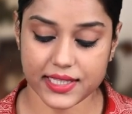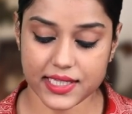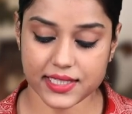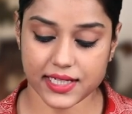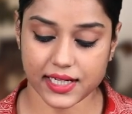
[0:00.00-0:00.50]

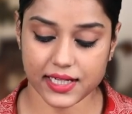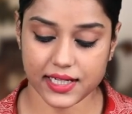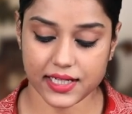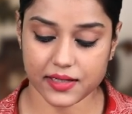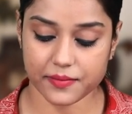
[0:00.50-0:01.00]
This
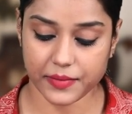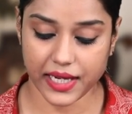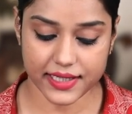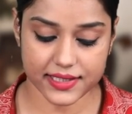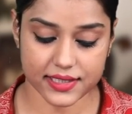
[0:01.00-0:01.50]
technique
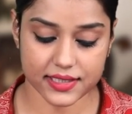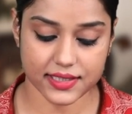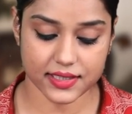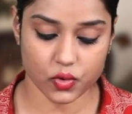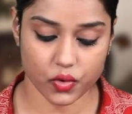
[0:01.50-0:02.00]
makes the
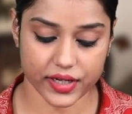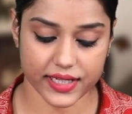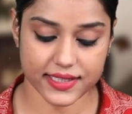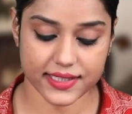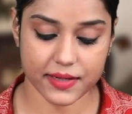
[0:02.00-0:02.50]

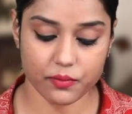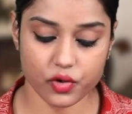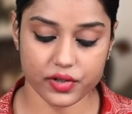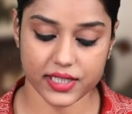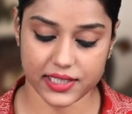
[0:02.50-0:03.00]
stories seem
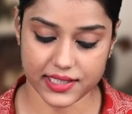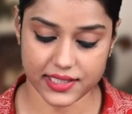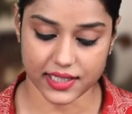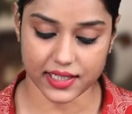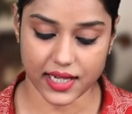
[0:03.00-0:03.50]
more
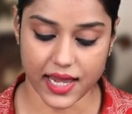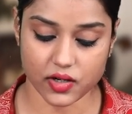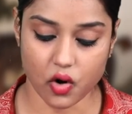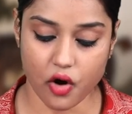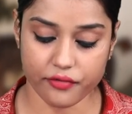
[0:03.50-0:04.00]
realistic
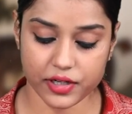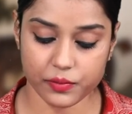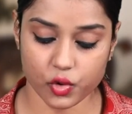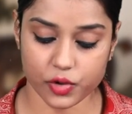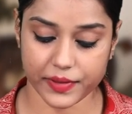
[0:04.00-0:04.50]
and
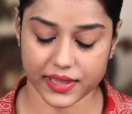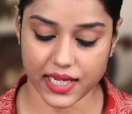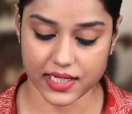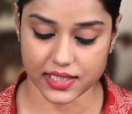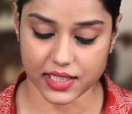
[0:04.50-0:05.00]
often more
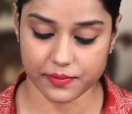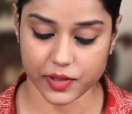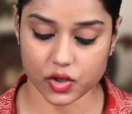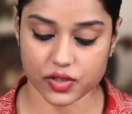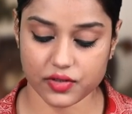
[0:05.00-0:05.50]
pathetic
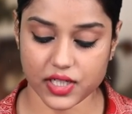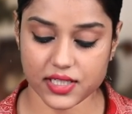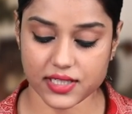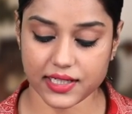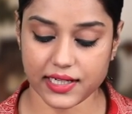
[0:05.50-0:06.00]
because
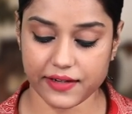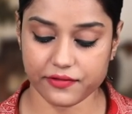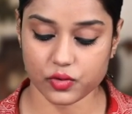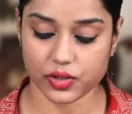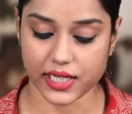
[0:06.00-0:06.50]
readers are
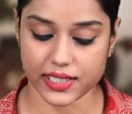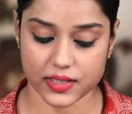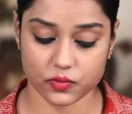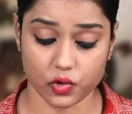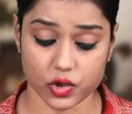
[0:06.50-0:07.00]
left to guess
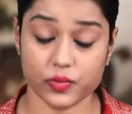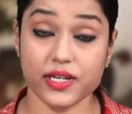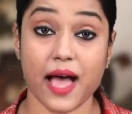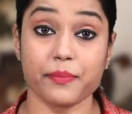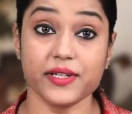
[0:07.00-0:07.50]
what
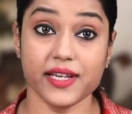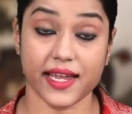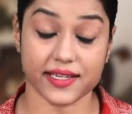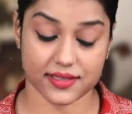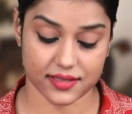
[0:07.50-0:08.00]
will happen
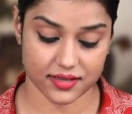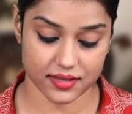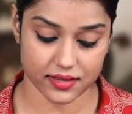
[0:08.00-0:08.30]
next.